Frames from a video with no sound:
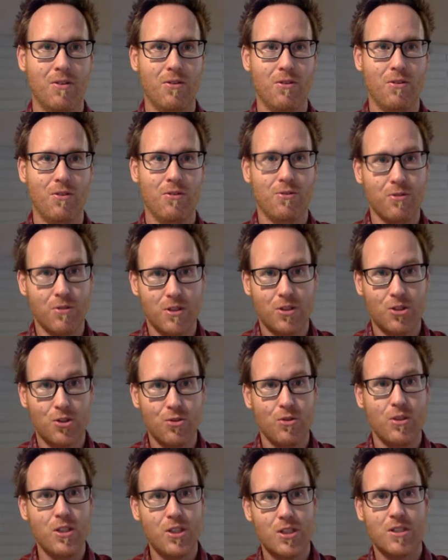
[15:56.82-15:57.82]
So to
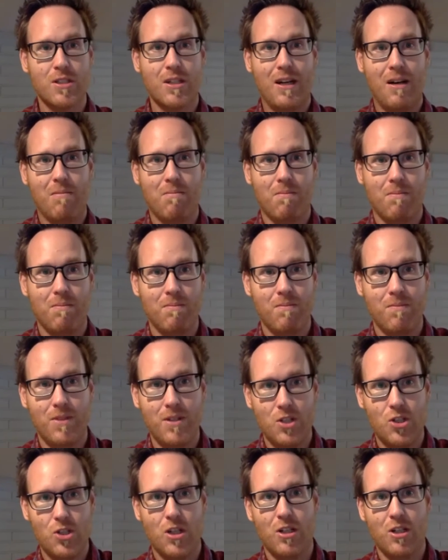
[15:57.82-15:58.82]
truly stop the
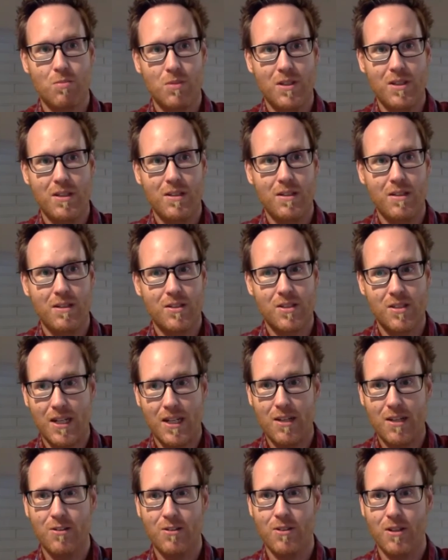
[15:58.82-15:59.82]
judgment
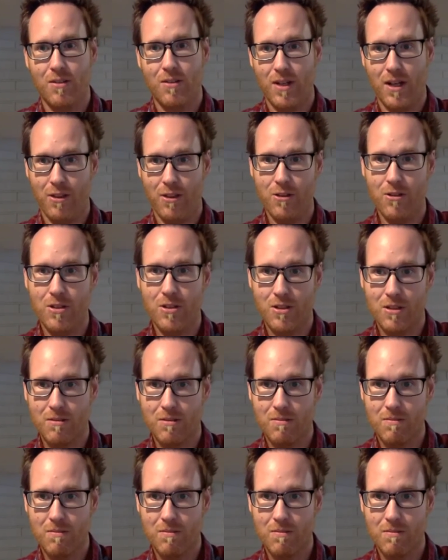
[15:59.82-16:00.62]
cycle of others,